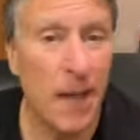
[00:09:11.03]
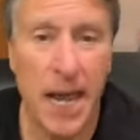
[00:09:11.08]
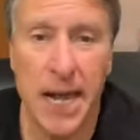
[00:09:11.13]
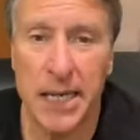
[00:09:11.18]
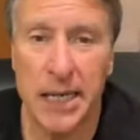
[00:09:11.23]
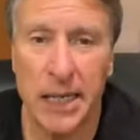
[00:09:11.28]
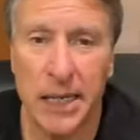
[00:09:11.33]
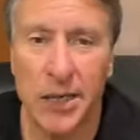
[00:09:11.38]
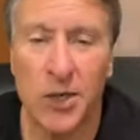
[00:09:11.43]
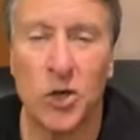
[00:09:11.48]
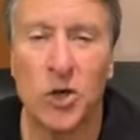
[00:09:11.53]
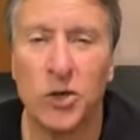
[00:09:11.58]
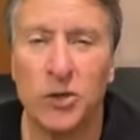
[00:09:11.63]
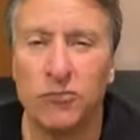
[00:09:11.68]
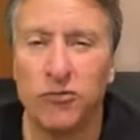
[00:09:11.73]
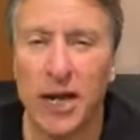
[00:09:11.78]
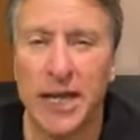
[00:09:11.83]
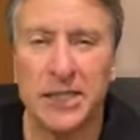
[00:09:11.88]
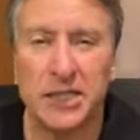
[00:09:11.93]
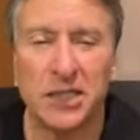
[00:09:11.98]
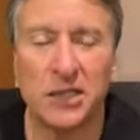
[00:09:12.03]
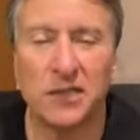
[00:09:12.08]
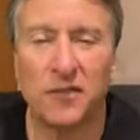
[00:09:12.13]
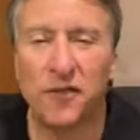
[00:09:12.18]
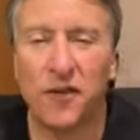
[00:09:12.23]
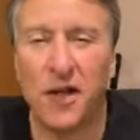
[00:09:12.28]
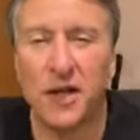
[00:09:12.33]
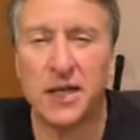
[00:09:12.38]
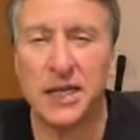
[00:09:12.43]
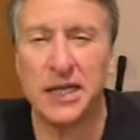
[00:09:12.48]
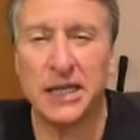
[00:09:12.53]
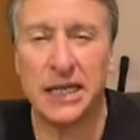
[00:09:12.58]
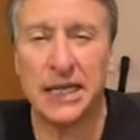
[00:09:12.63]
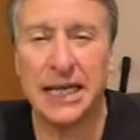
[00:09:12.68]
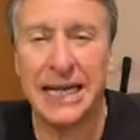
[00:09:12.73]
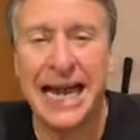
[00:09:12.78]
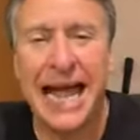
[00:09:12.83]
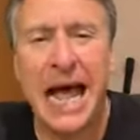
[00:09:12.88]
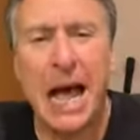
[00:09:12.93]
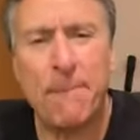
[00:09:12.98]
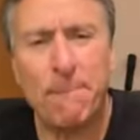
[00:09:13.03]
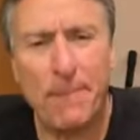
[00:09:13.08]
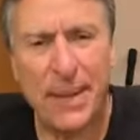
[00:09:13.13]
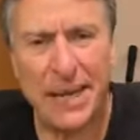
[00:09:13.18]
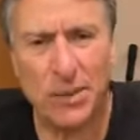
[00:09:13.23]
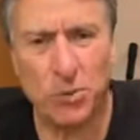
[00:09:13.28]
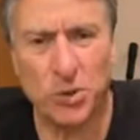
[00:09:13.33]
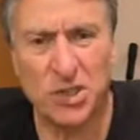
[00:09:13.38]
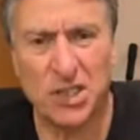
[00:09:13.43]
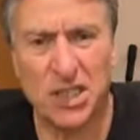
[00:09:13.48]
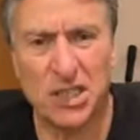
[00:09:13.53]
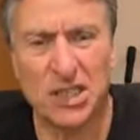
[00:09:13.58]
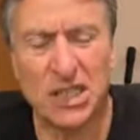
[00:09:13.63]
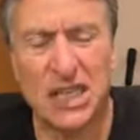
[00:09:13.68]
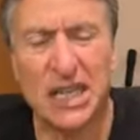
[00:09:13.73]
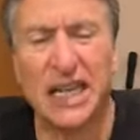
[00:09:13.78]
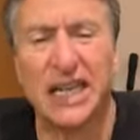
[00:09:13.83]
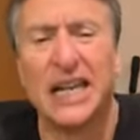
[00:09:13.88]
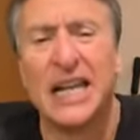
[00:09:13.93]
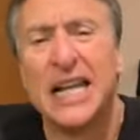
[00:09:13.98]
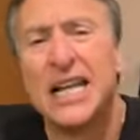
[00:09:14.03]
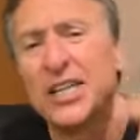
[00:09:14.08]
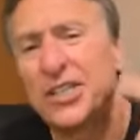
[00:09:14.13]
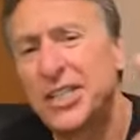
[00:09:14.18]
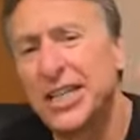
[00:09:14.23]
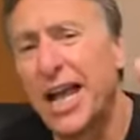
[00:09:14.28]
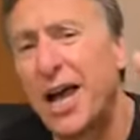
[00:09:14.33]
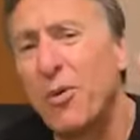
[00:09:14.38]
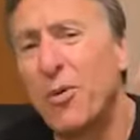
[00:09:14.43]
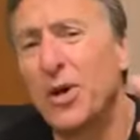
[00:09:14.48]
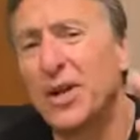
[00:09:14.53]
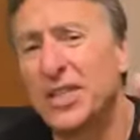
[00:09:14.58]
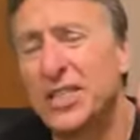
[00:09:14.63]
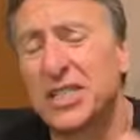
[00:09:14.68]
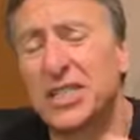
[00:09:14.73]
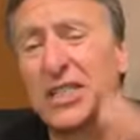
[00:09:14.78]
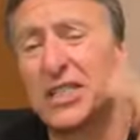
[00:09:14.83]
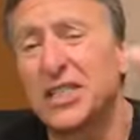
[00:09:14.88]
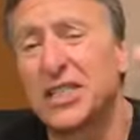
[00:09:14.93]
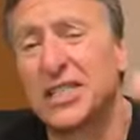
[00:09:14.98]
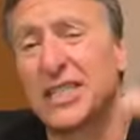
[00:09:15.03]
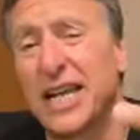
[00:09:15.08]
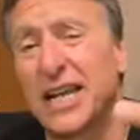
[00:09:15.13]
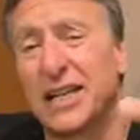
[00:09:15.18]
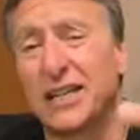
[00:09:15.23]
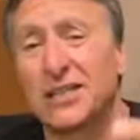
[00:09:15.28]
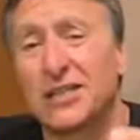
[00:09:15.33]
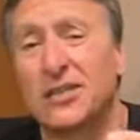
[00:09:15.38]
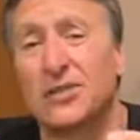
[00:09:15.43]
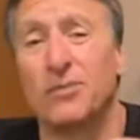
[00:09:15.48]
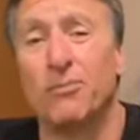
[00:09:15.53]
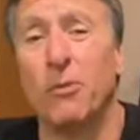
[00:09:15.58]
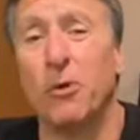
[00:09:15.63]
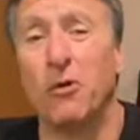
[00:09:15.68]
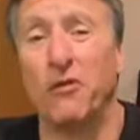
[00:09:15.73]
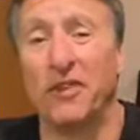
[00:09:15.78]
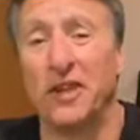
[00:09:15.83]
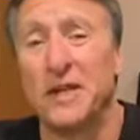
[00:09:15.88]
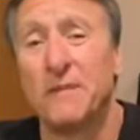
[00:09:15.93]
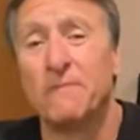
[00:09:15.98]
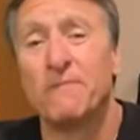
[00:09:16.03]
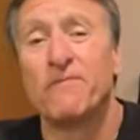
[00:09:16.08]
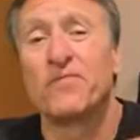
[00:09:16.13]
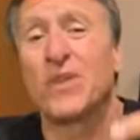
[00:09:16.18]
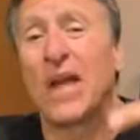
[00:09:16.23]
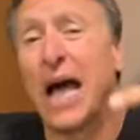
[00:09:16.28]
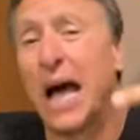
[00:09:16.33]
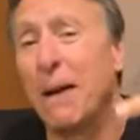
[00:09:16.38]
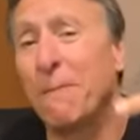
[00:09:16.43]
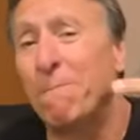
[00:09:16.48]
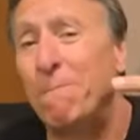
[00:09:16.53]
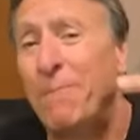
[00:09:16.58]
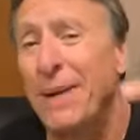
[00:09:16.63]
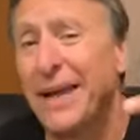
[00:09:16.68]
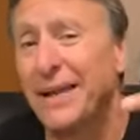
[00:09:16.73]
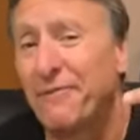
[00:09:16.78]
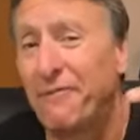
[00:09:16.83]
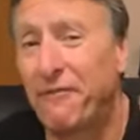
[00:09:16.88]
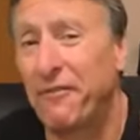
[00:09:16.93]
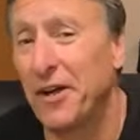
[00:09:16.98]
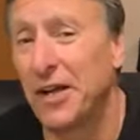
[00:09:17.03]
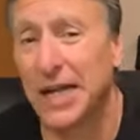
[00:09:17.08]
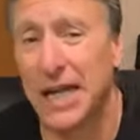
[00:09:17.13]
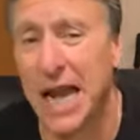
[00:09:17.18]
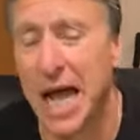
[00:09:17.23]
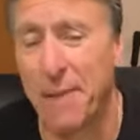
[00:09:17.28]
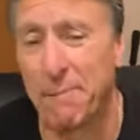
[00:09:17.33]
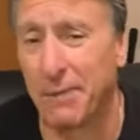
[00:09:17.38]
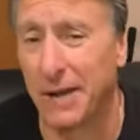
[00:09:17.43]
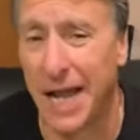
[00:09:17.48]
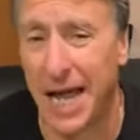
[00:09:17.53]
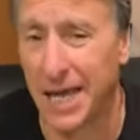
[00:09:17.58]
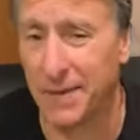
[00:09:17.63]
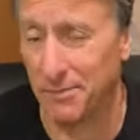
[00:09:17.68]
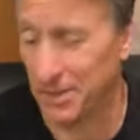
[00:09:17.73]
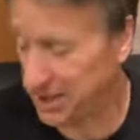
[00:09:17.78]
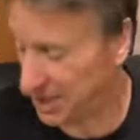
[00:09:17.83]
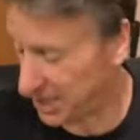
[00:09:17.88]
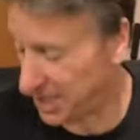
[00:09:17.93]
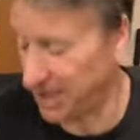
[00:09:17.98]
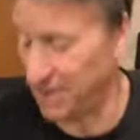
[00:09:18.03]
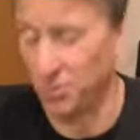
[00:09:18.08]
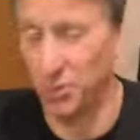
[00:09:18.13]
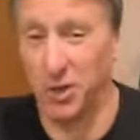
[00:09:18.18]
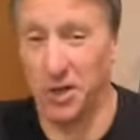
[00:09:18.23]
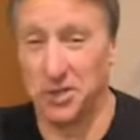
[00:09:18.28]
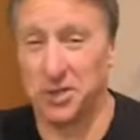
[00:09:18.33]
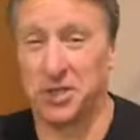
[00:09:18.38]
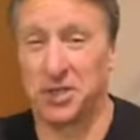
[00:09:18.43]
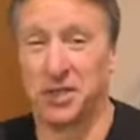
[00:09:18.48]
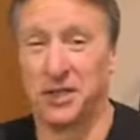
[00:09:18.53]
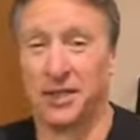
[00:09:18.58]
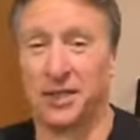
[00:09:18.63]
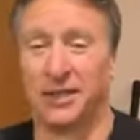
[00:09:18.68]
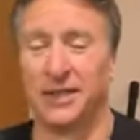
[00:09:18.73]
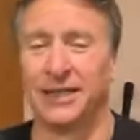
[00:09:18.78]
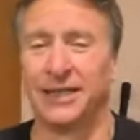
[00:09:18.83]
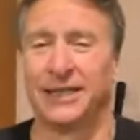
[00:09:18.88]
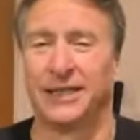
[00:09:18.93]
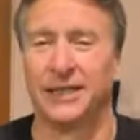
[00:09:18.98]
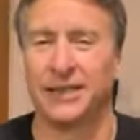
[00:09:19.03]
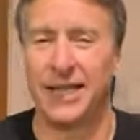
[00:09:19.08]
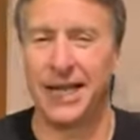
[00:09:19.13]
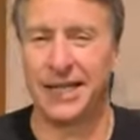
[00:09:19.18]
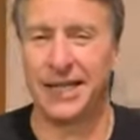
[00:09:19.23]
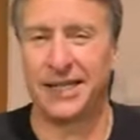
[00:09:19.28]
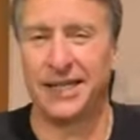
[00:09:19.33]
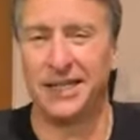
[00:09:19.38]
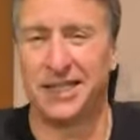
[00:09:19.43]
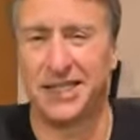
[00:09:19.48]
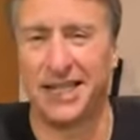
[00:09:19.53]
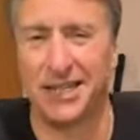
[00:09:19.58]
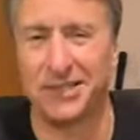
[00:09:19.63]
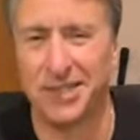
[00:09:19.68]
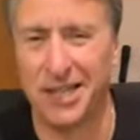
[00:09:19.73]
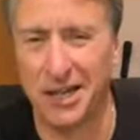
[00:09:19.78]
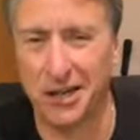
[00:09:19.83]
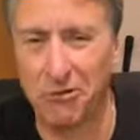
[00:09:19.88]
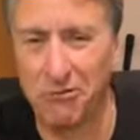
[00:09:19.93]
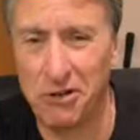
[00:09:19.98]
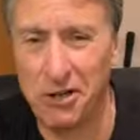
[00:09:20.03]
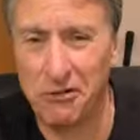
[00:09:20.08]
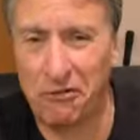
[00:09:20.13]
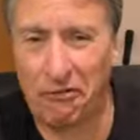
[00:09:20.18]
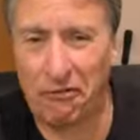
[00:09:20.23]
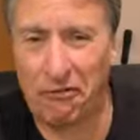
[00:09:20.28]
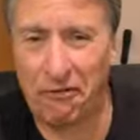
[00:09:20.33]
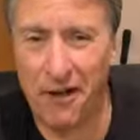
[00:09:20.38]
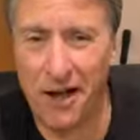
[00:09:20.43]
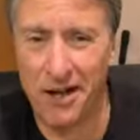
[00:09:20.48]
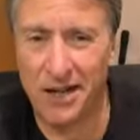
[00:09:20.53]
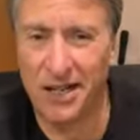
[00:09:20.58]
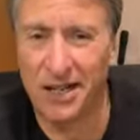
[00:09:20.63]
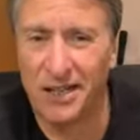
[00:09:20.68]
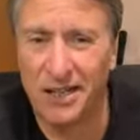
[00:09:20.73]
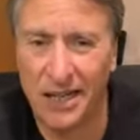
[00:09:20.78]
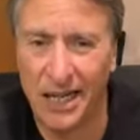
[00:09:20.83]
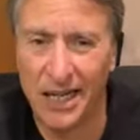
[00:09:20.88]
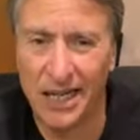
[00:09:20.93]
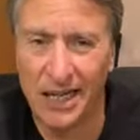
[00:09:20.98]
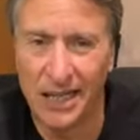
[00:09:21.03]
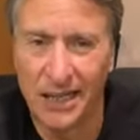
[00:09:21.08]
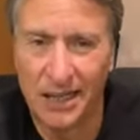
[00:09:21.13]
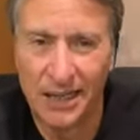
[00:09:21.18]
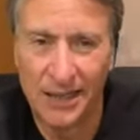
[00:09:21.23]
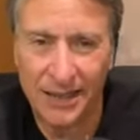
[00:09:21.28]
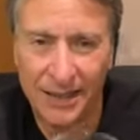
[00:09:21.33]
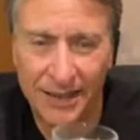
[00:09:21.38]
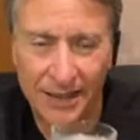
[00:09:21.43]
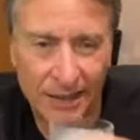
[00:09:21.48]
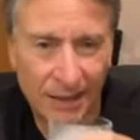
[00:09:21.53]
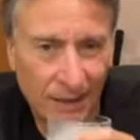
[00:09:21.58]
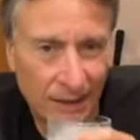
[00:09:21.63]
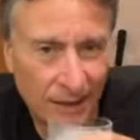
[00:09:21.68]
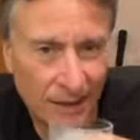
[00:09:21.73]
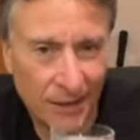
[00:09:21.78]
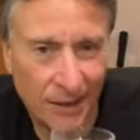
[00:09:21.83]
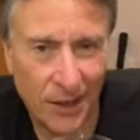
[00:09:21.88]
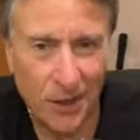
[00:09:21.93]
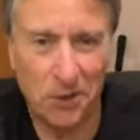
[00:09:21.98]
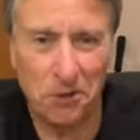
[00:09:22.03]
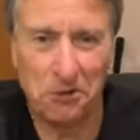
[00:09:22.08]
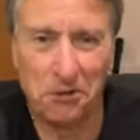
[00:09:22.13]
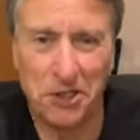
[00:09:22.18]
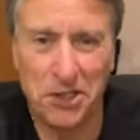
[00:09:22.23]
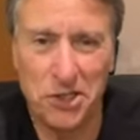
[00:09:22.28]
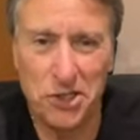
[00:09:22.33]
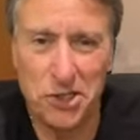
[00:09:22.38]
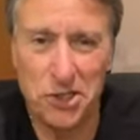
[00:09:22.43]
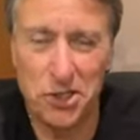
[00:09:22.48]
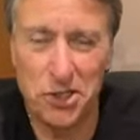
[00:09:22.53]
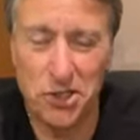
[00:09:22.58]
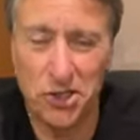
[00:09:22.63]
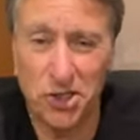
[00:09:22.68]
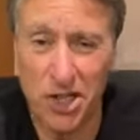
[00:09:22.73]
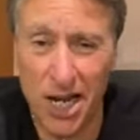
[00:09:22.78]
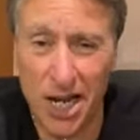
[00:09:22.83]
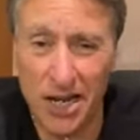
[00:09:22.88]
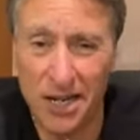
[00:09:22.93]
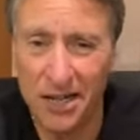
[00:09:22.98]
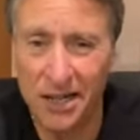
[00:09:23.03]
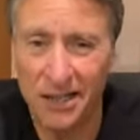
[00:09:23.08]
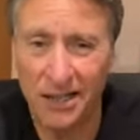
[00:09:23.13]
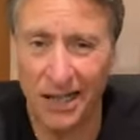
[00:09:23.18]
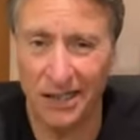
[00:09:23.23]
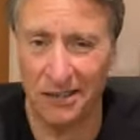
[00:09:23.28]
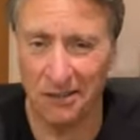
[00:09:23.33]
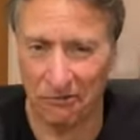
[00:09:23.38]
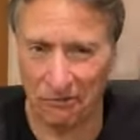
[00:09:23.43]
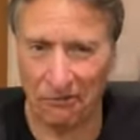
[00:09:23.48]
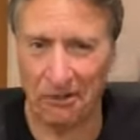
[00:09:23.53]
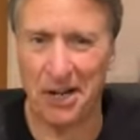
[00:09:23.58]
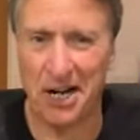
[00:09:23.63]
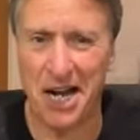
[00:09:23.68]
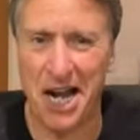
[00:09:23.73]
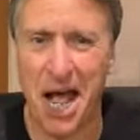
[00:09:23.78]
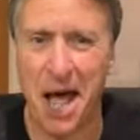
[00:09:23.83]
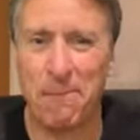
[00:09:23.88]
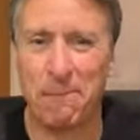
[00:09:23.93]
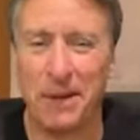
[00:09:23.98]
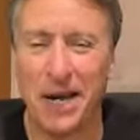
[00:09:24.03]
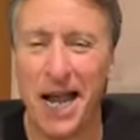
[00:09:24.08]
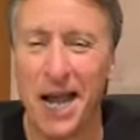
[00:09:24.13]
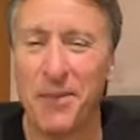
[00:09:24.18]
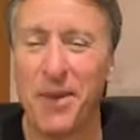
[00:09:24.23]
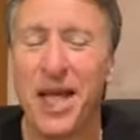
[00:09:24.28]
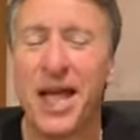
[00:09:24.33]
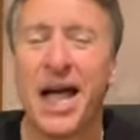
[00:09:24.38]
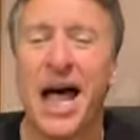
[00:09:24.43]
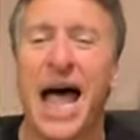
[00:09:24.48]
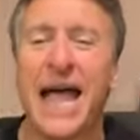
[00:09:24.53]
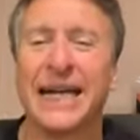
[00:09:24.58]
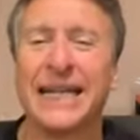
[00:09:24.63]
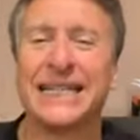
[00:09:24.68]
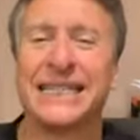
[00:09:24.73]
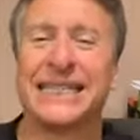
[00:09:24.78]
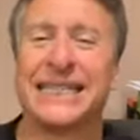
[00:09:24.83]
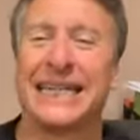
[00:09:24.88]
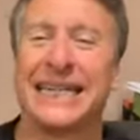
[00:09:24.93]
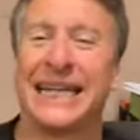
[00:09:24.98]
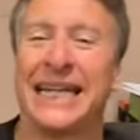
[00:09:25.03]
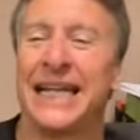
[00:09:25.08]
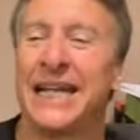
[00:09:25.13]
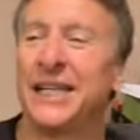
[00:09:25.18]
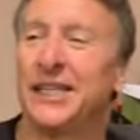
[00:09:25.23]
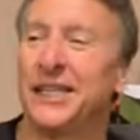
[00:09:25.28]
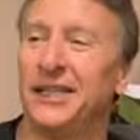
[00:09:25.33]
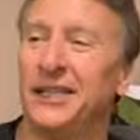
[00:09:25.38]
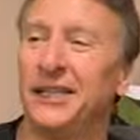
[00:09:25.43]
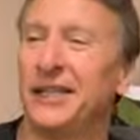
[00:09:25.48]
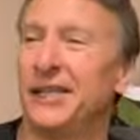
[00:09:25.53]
make it, couldn't raise this fucking kid. How big was this kid? See, I want to see the second movie. How big fucking Oppenheimer's kid was. That kid sounds like a real fuck, huh? Holy shit. That little fucking Oppenheimer. I can see that